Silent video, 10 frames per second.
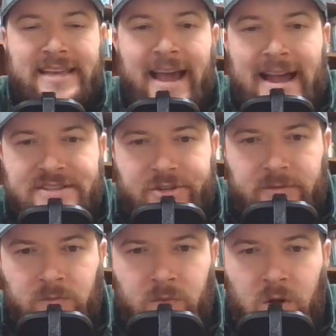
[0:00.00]

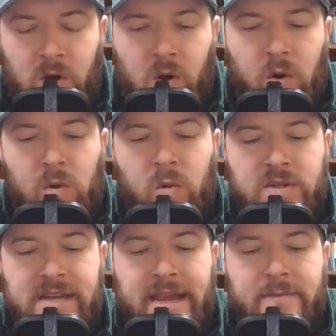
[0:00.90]
Kayser
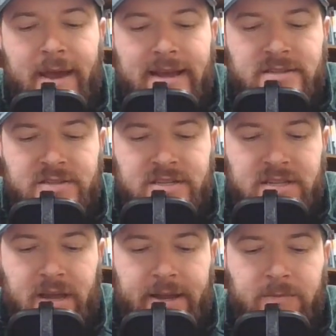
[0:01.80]
will take
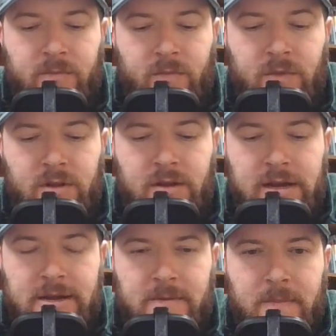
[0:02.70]
passages like
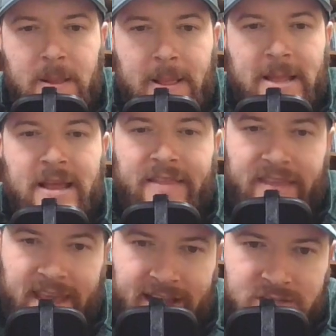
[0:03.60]

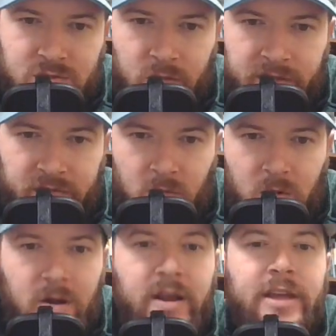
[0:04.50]
the Acts
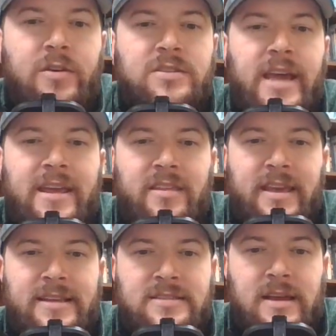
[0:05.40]
24. He'll take
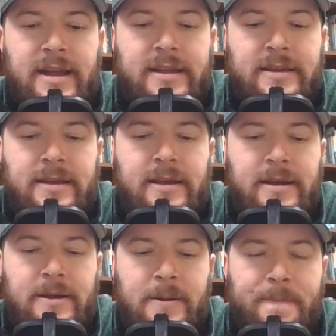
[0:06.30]
things like
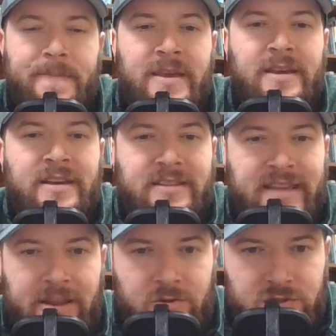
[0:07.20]

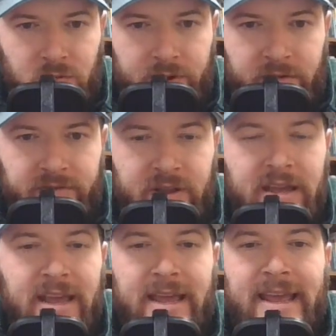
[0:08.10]
Daniel 12,
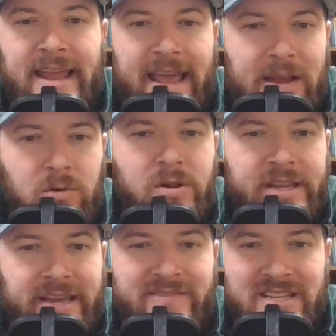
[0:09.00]
and he
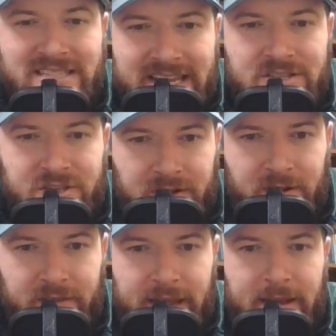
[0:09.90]
relieves the tension
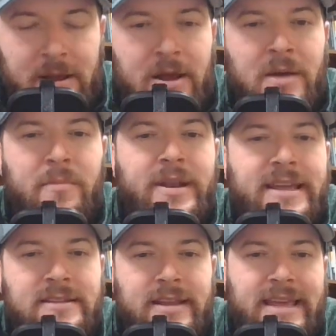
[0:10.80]
on that. But
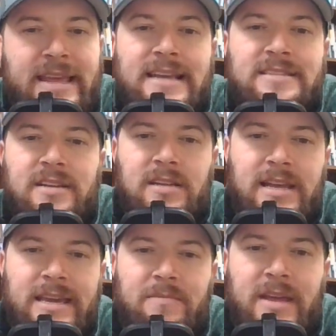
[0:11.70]
he gets to
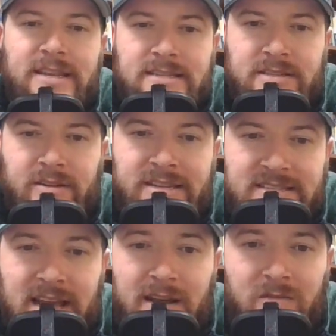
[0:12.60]
claim that he's still
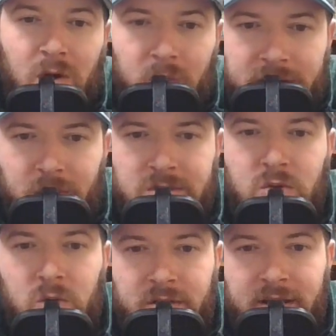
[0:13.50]
inside of what we know as
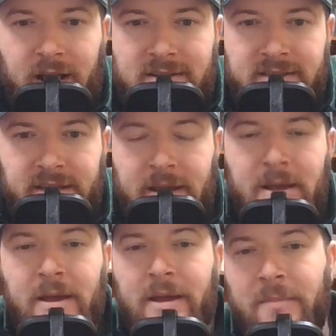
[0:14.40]
orthodoxy,
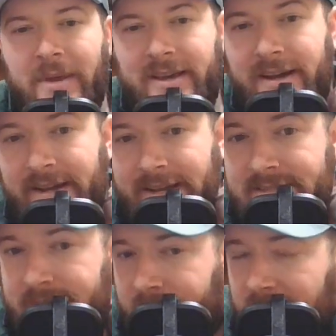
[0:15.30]

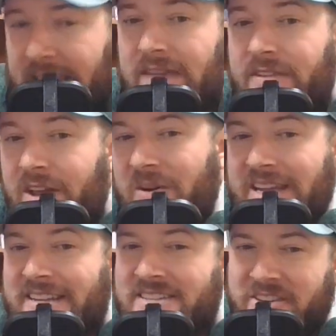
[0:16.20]
because even though
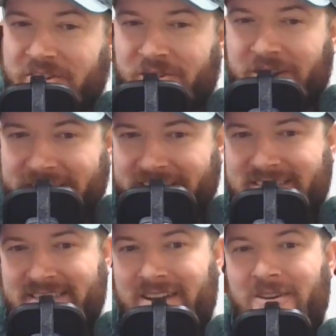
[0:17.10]
he
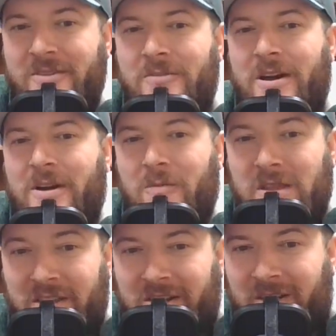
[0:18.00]
disagrees
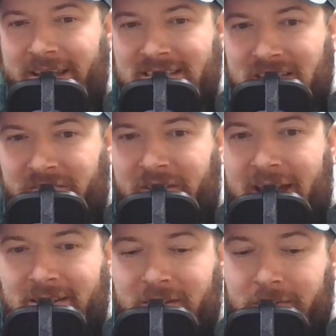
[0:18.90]
with the creeds and the
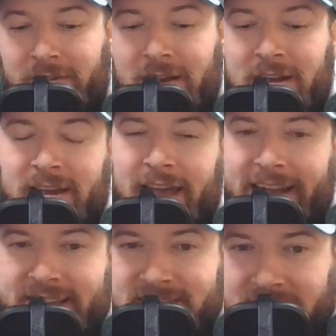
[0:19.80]
fact of
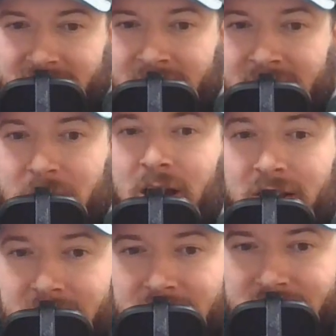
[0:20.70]
80-70
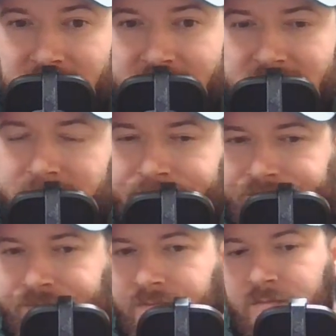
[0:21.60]
bodily resurrection,
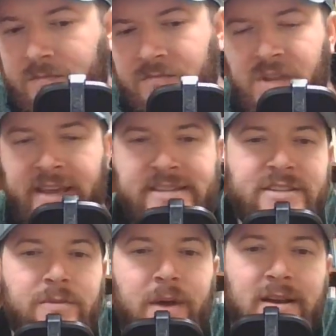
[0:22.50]
he
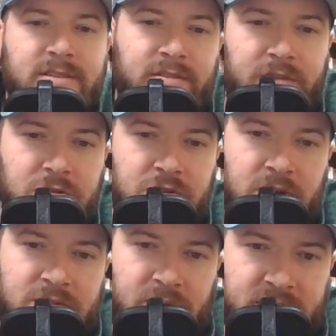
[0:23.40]
still posits a future
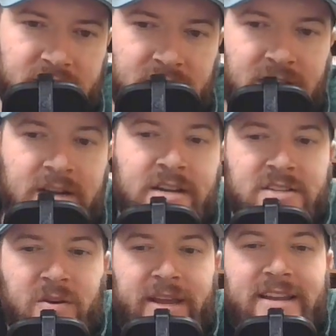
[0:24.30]
resurrection,
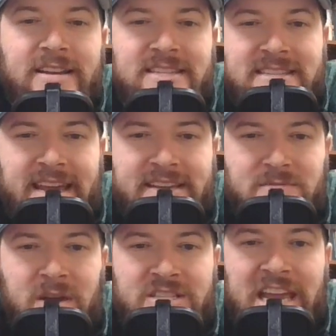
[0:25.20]
so he doesn't take
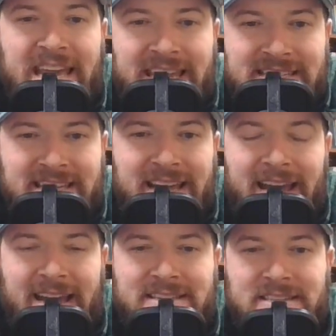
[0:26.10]
as much heat
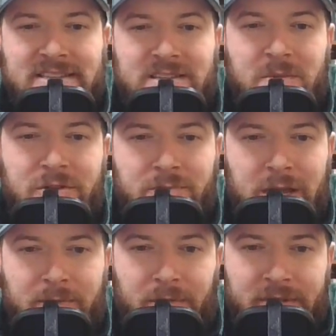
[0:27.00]
as some other
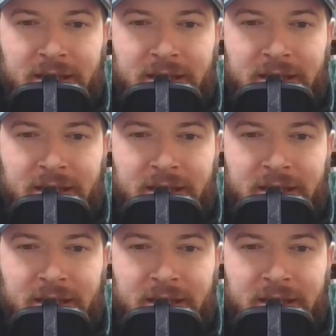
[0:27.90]
people.